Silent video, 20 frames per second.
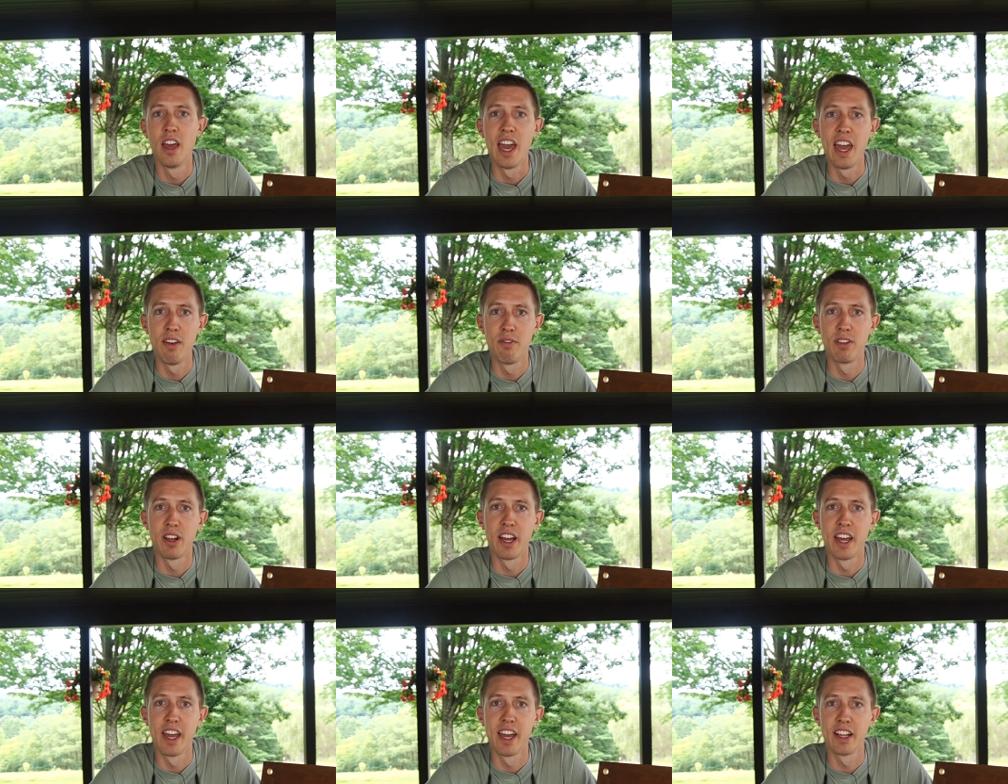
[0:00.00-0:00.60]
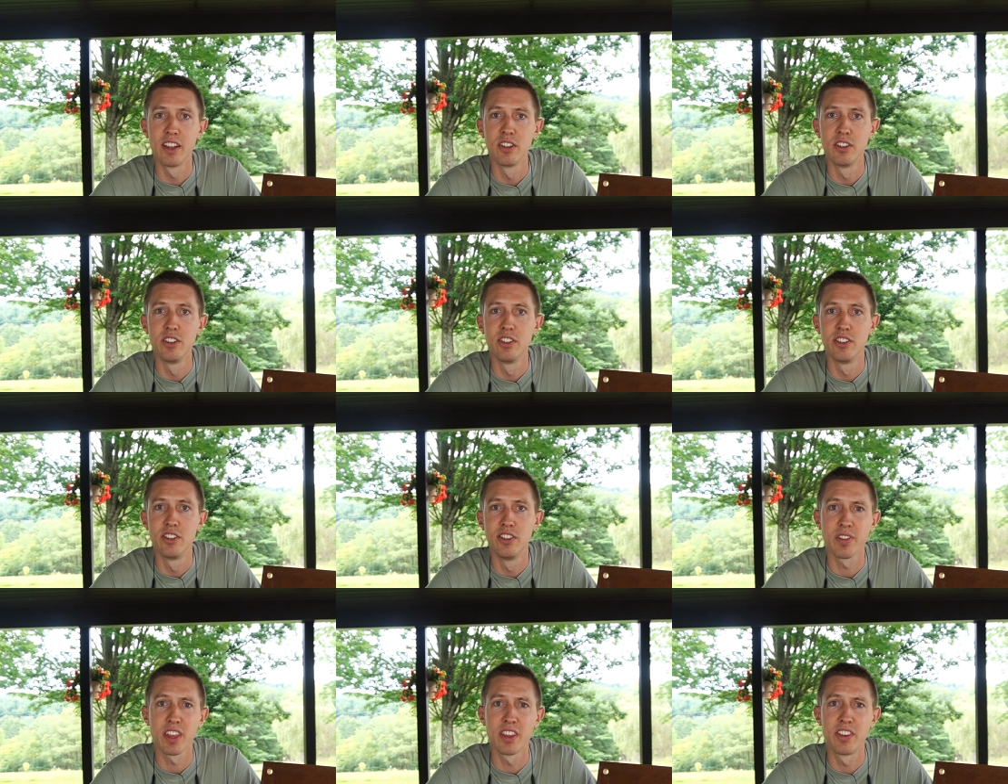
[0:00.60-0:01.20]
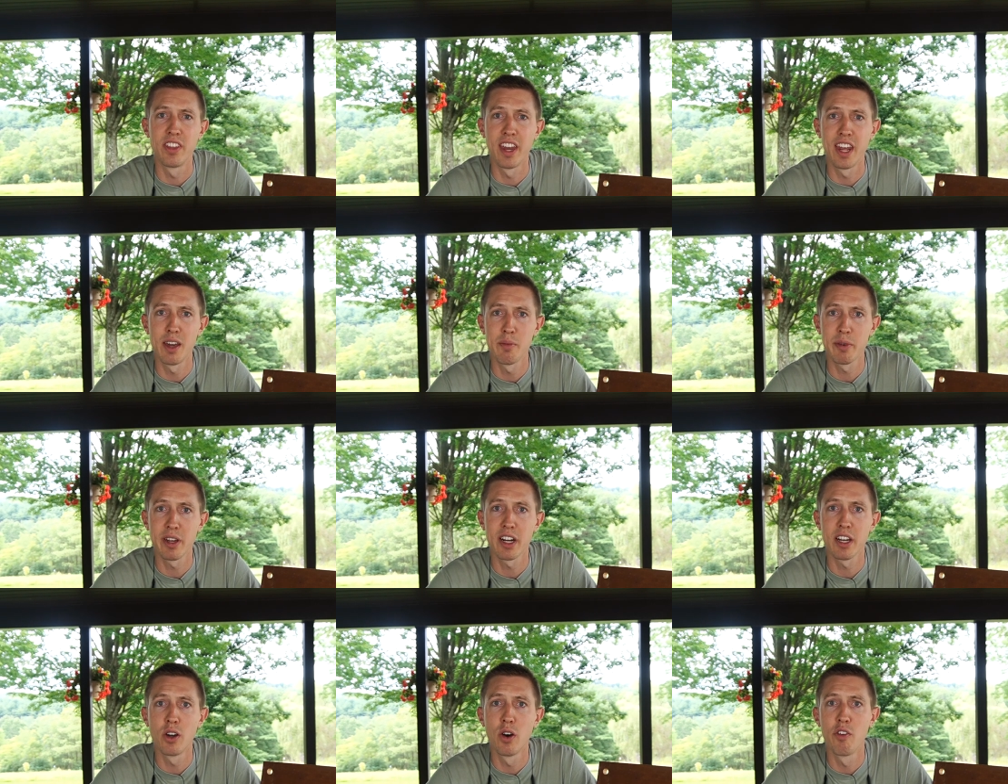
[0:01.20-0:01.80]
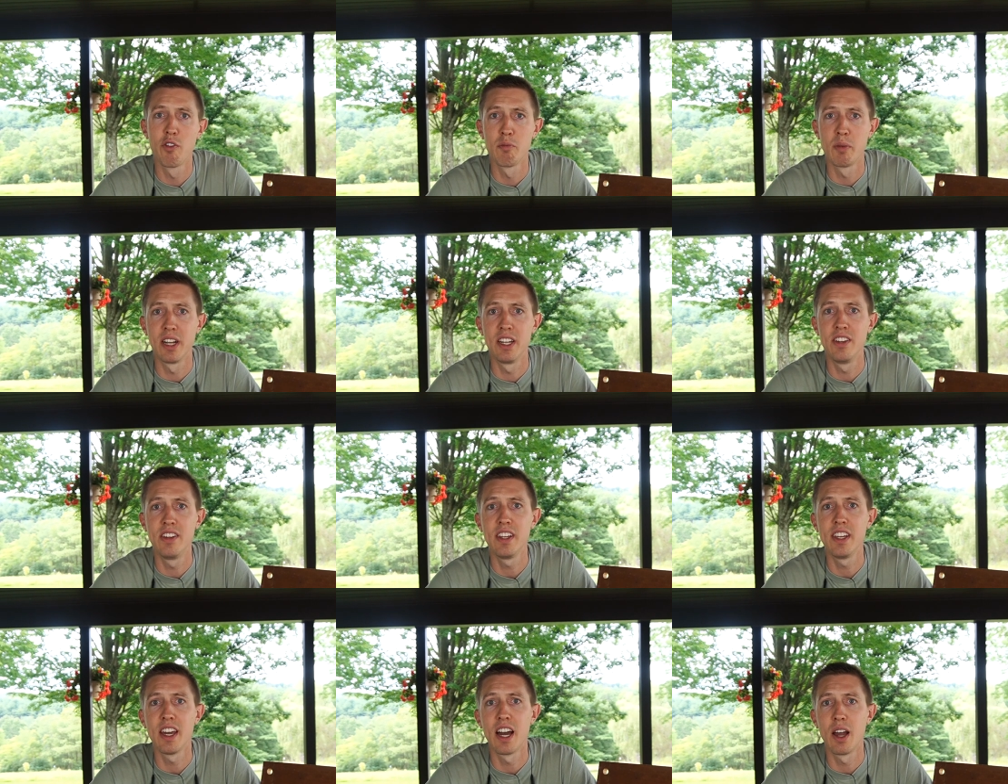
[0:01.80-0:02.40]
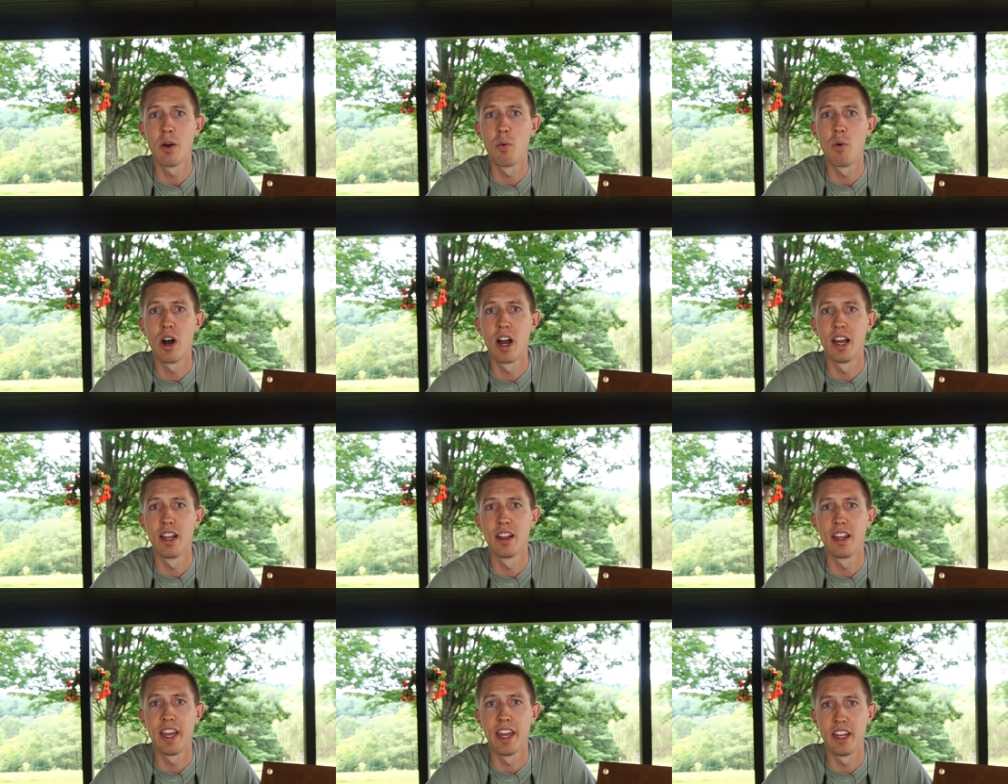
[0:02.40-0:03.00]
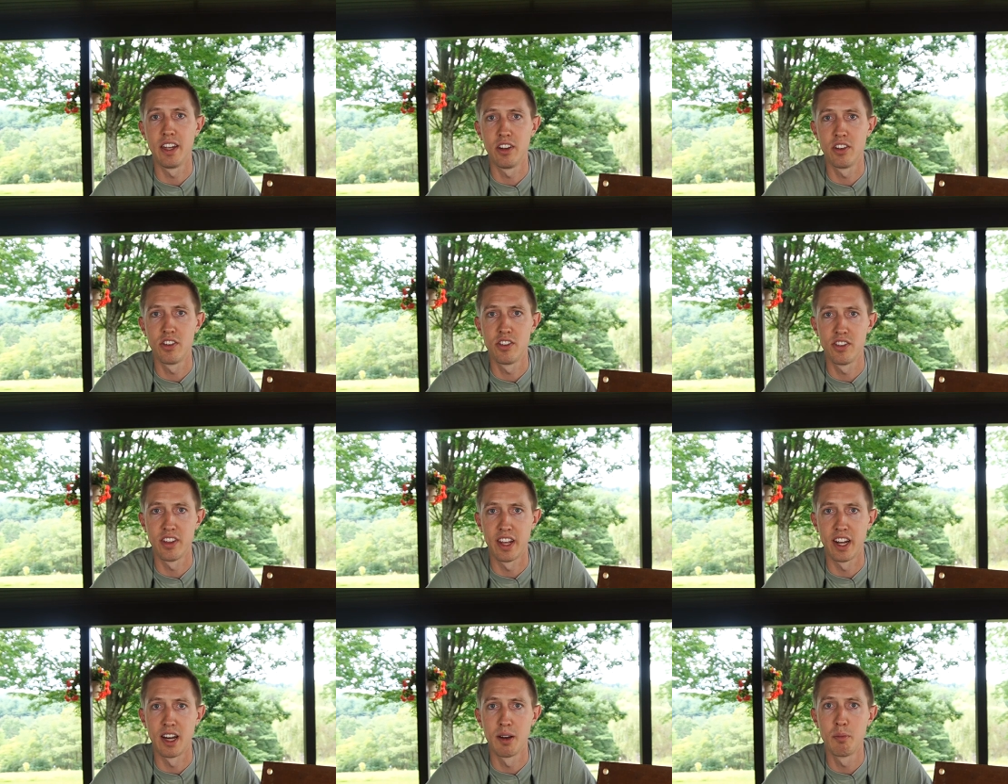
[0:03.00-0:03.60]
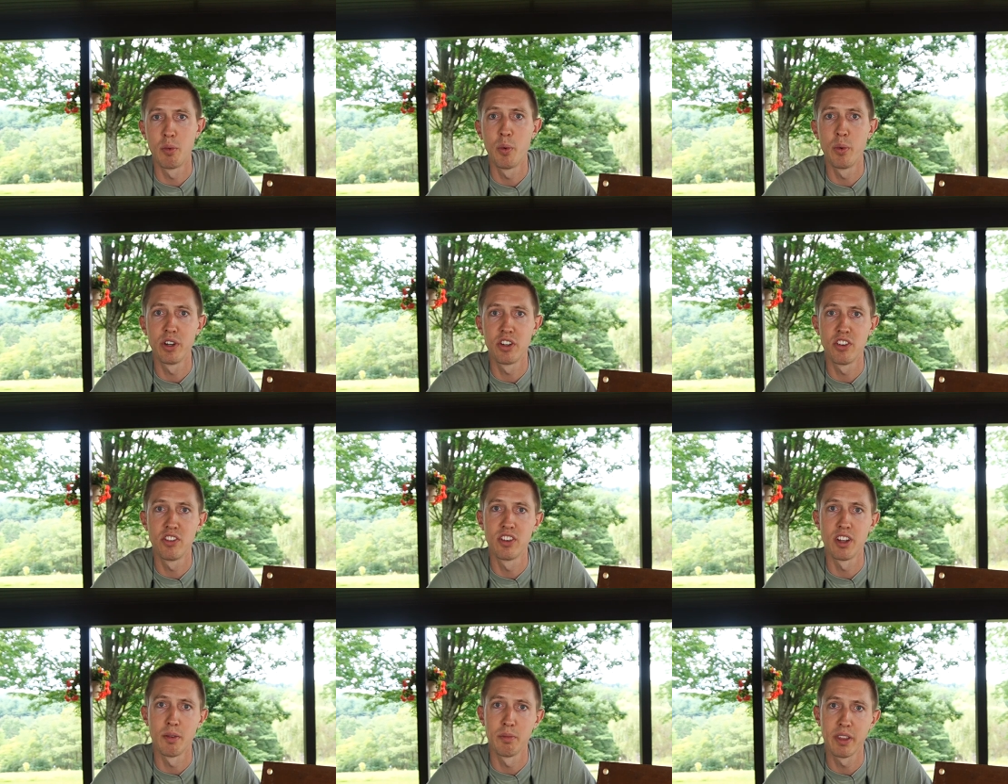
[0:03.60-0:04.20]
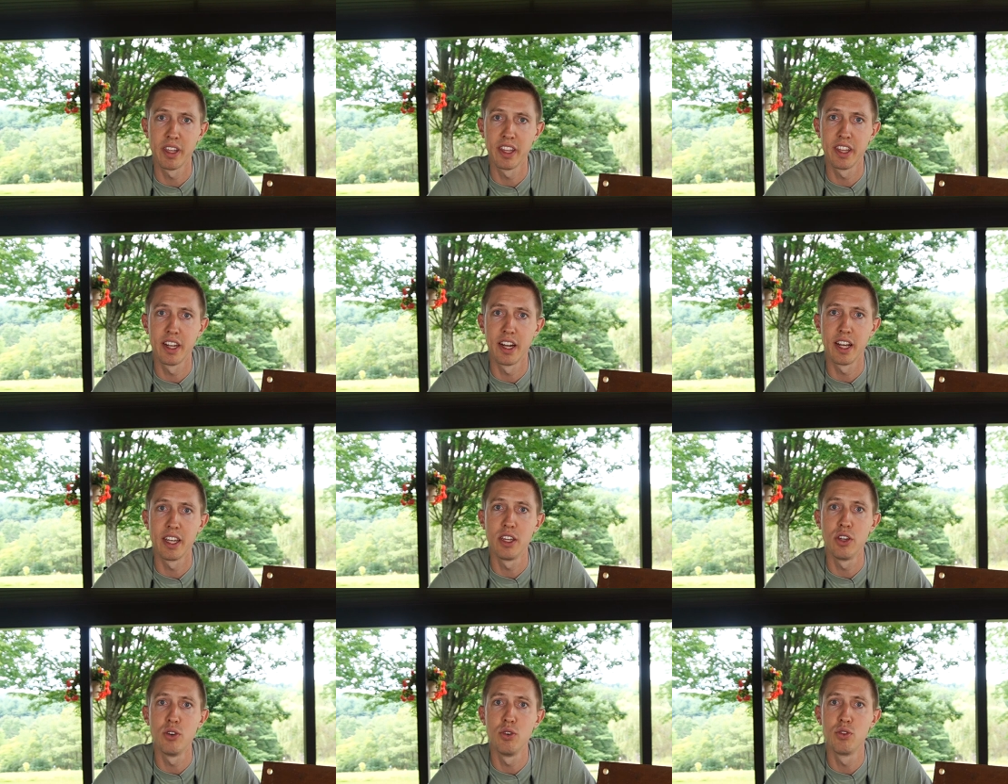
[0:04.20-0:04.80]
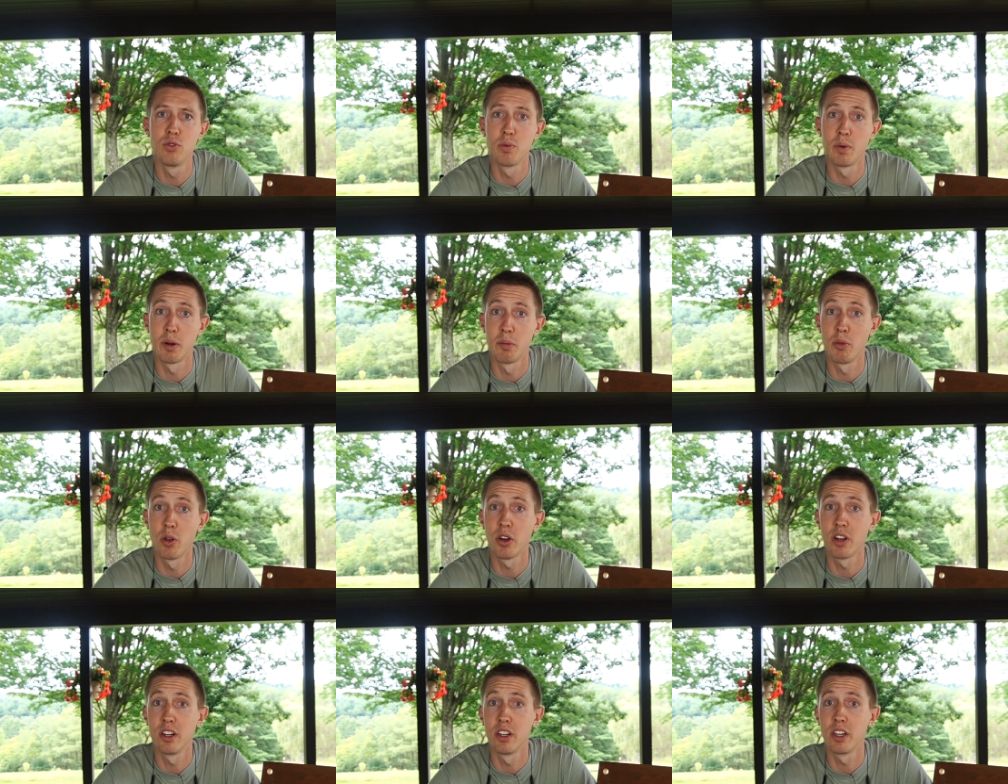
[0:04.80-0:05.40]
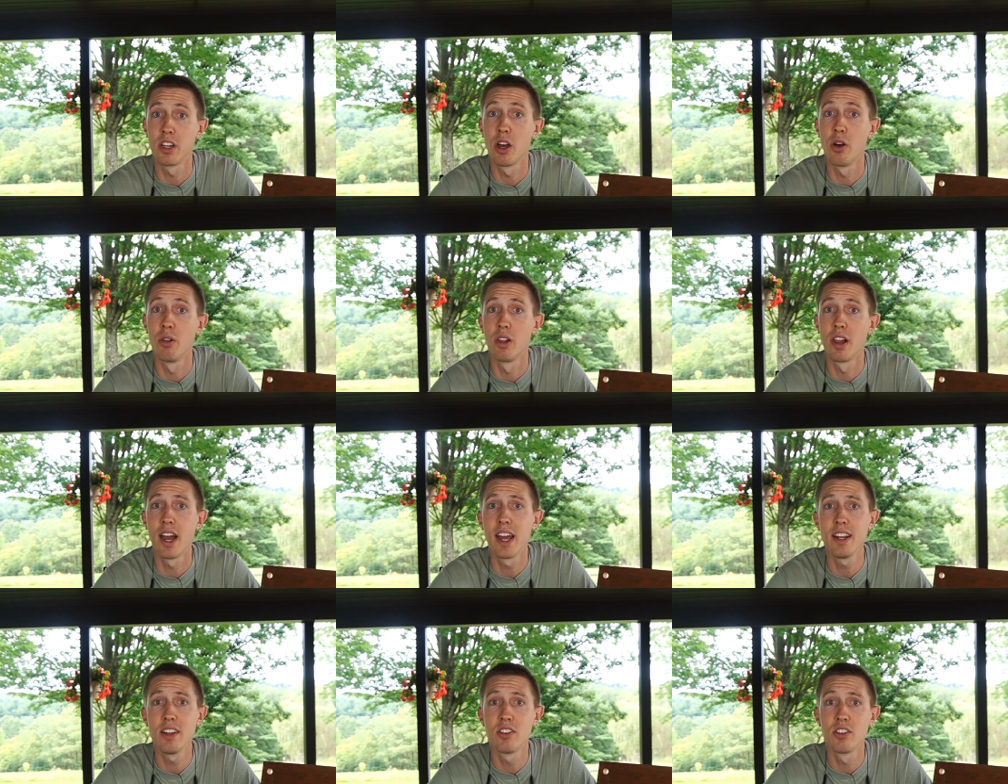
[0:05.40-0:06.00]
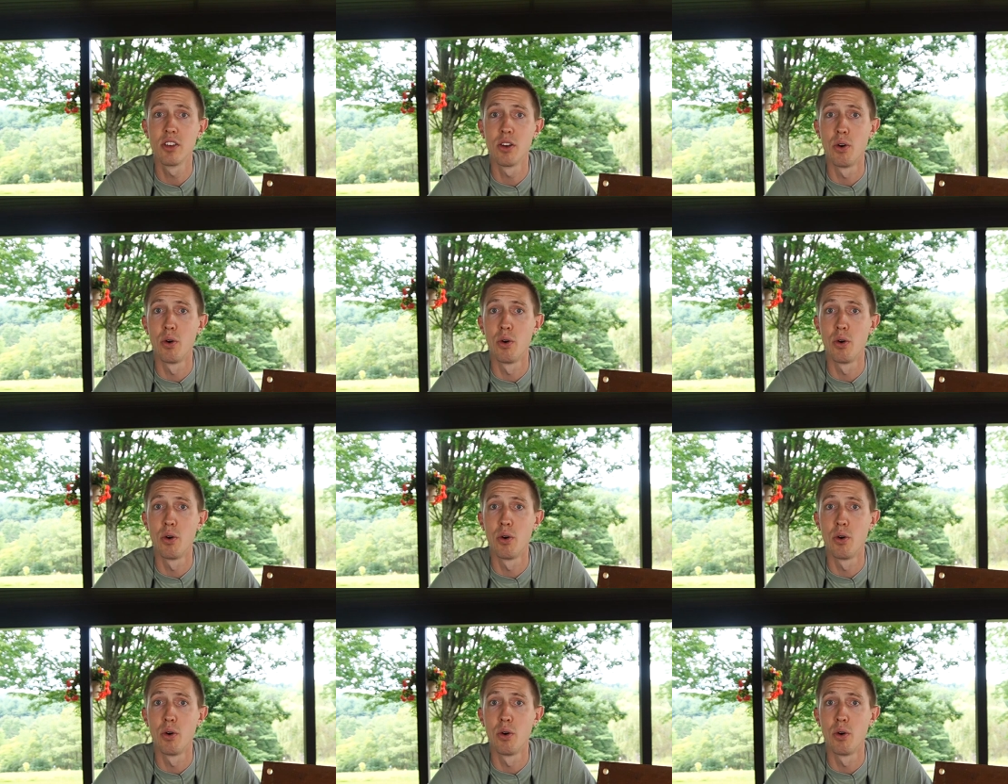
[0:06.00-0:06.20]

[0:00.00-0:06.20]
Hey fly anglers, today I'm going to go over my D I Y lanyard setup, which is something that I use when I'm looking to go light